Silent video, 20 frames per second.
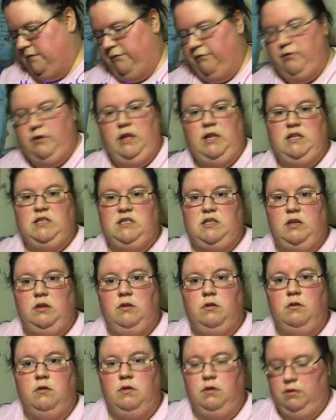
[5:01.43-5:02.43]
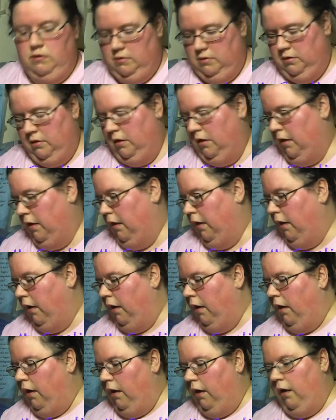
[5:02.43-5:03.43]
for that skill.
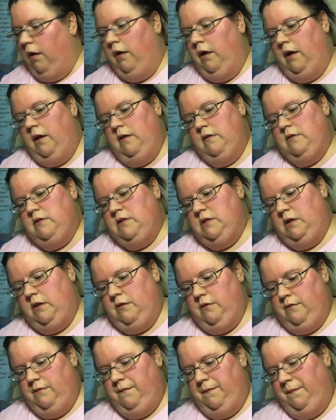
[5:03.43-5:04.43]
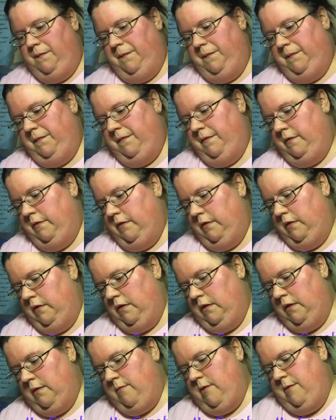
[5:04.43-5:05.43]
Alright, so
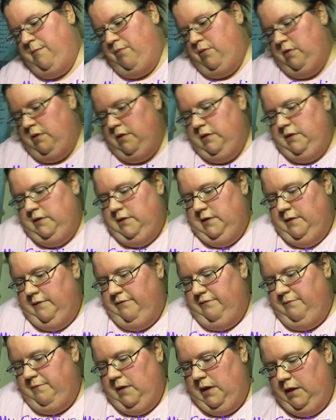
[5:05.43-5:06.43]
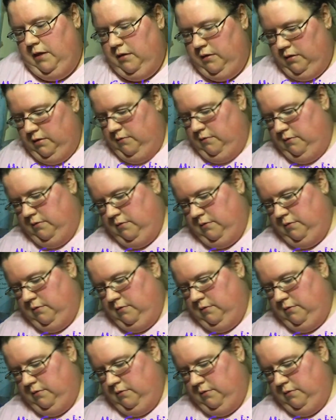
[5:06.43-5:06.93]
let me put this stuff back.